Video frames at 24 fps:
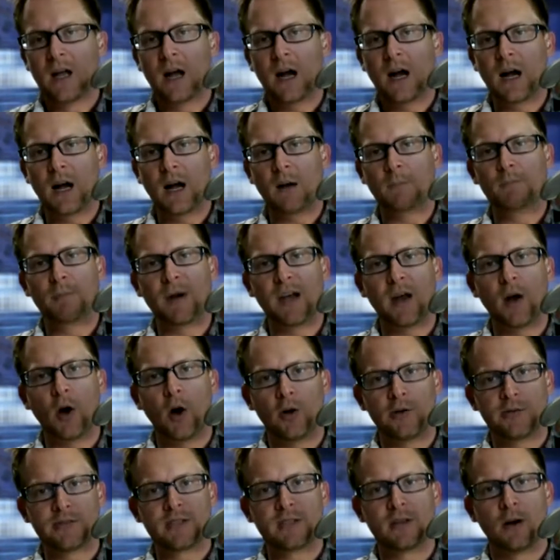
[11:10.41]
uh, but
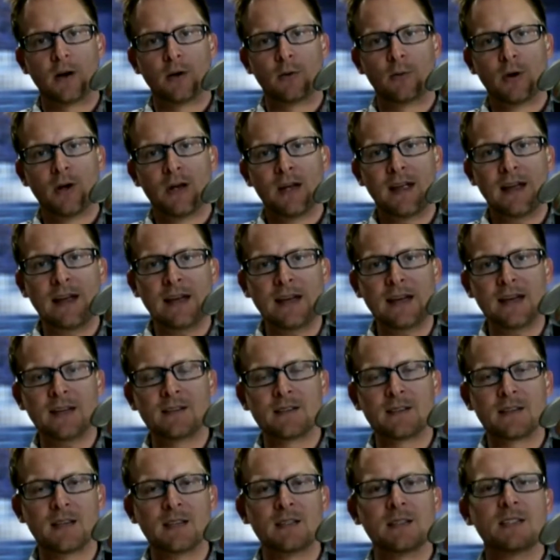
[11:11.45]
also his
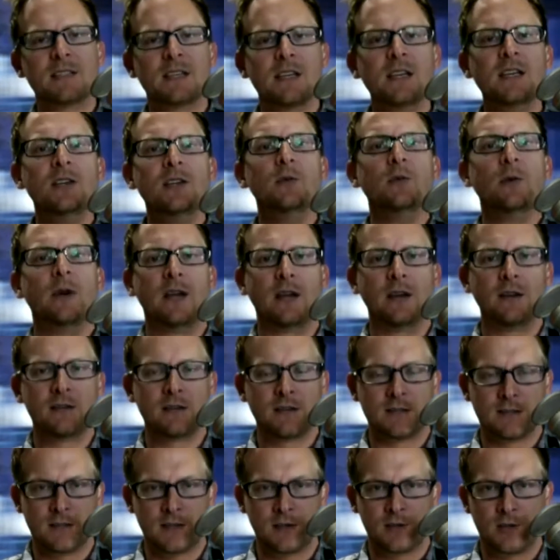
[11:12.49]
continuing
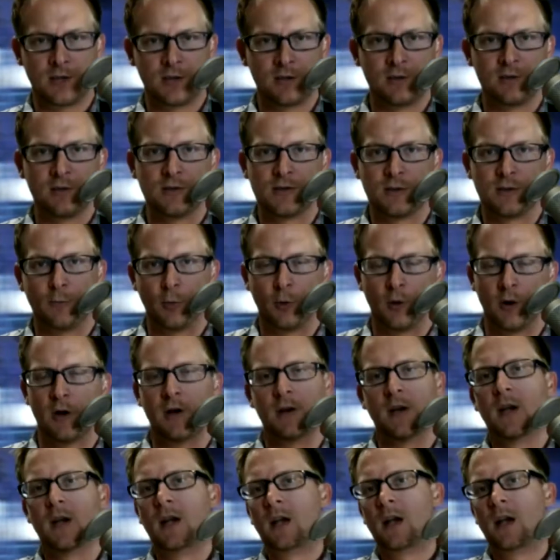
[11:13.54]
decision to support